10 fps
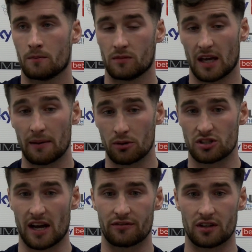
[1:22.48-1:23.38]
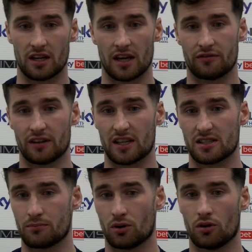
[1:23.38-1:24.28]
Yeah, most definitely. I think it's
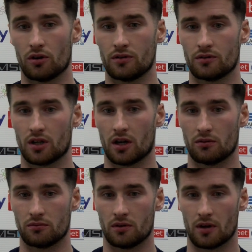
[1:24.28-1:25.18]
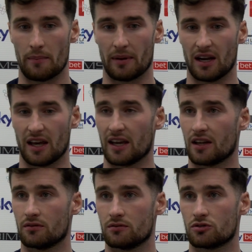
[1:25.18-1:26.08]
important, you know, ability
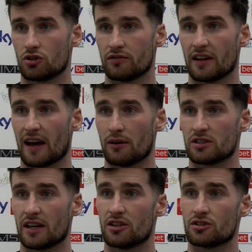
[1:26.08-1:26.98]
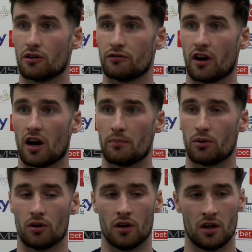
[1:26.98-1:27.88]
and stuff like that will take you so far.
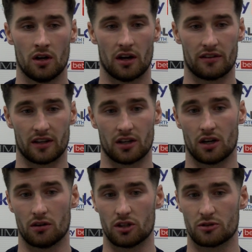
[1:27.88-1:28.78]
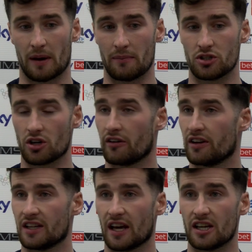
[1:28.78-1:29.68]
But I think, you know, you spend majority
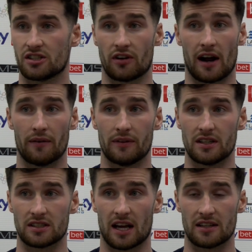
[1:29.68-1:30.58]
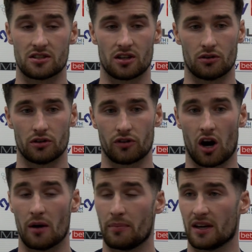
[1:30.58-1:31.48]
of your days around these lads, so you've got
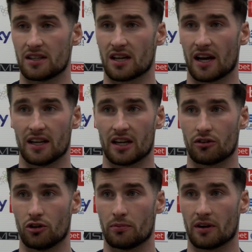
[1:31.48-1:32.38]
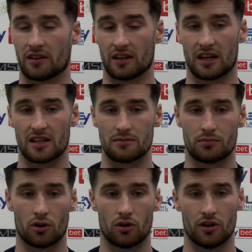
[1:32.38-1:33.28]
to be a tight-knit group, and I think it is
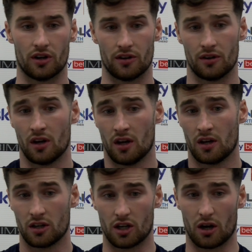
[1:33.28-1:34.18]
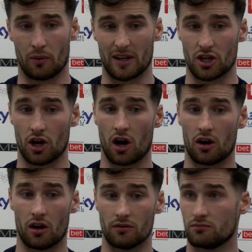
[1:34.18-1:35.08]
important. And, you know, when you're not
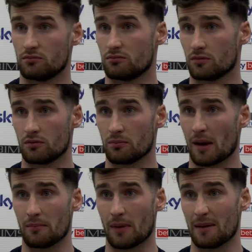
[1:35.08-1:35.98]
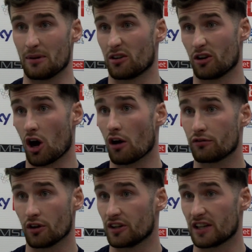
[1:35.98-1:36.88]
on, maybe you're an off
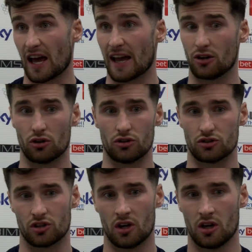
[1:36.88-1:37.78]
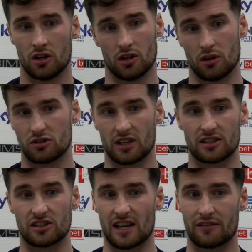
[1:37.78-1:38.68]
on the day, or there's, you know, six
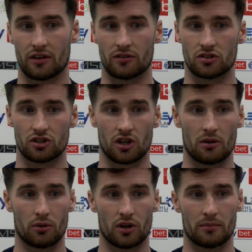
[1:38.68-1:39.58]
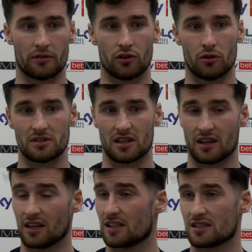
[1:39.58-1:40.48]
or seven of you that don't put in a performance, I
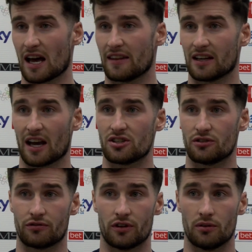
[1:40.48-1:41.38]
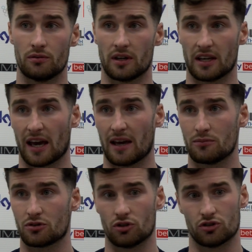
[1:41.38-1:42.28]
think it's that that gets you through in games,
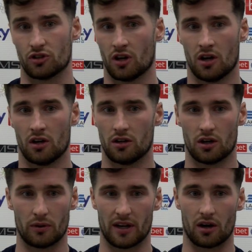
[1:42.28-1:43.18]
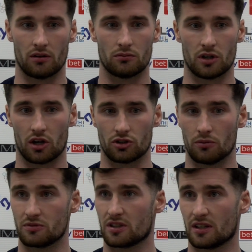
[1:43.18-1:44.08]
because, you know, we're not dumb
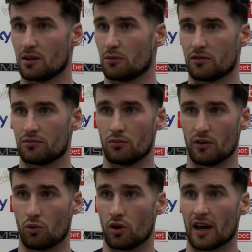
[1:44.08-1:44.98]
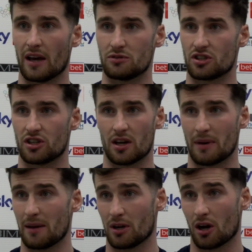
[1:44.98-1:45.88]
to think that we've won games this year,
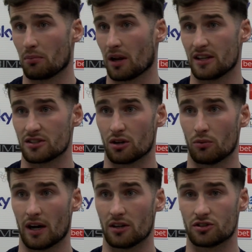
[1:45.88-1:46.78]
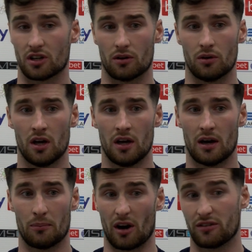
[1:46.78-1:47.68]
maybe not playing so well. So,
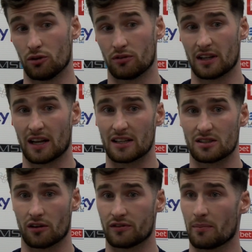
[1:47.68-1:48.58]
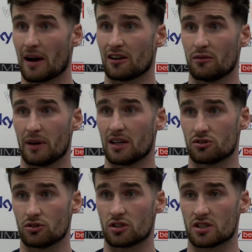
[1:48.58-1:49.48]
but I do think that's off the back of being
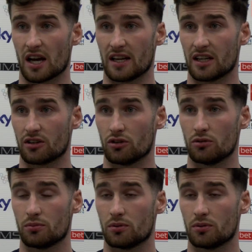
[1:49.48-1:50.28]
such a tight-knit group.